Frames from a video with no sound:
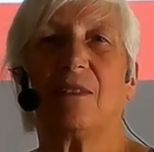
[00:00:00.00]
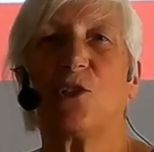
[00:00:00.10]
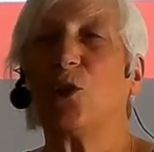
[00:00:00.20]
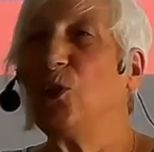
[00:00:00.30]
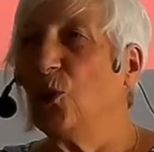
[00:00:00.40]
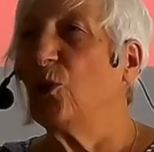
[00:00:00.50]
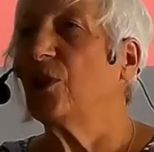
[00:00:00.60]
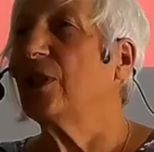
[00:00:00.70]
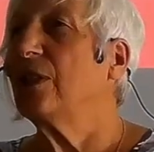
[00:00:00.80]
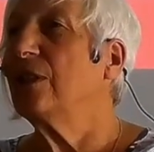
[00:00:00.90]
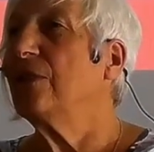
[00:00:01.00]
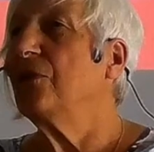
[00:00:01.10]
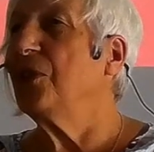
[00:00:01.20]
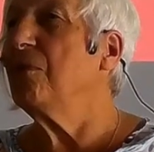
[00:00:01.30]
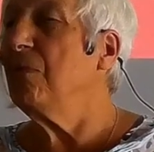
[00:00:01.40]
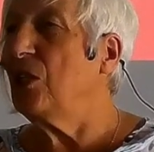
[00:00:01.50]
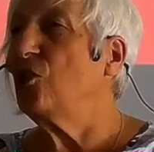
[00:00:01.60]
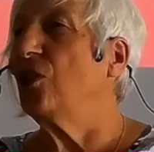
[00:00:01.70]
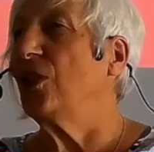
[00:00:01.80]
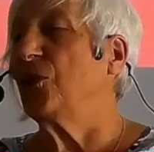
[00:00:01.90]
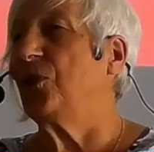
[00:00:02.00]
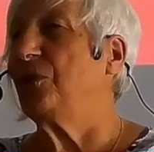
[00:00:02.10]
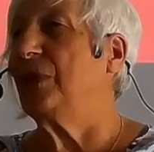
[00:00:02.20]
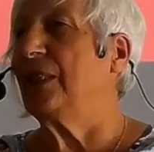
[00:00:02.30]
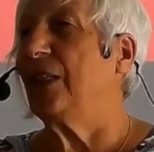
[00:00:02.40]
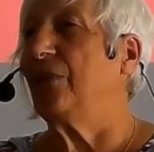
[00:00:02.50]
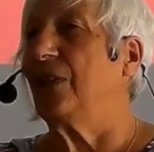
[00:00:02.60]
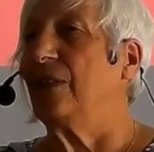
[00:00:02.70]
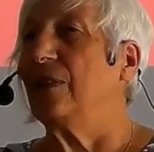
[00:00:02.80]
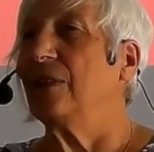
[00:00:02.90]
to look for the mission that we've been given,